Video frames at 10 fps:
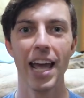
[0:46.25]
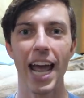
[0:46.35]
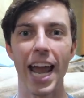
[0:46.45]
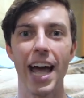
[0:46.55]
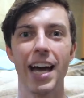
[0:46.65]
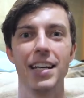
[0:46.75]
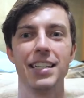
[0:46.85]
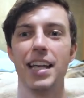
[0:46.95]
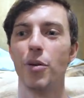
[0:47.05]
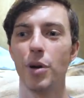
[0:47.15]
And
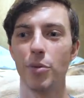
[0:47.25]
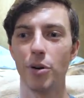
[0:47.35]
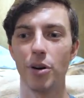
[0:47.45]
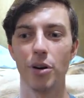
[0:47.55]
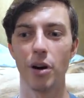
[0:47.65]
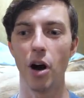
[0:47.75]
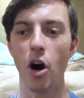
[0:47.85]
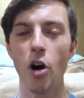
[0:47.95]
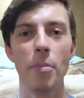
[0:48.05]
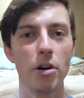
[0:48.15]
yeah, we were
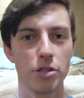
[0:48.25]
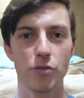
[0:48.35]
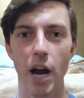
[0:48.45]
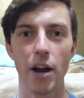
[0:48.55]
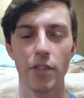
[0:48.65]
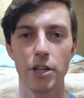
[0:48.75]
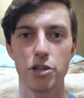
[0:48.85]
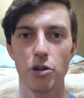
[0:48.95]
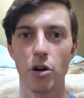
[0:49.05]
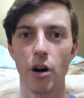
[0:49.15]
almost right on the
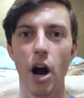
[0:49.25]
shore.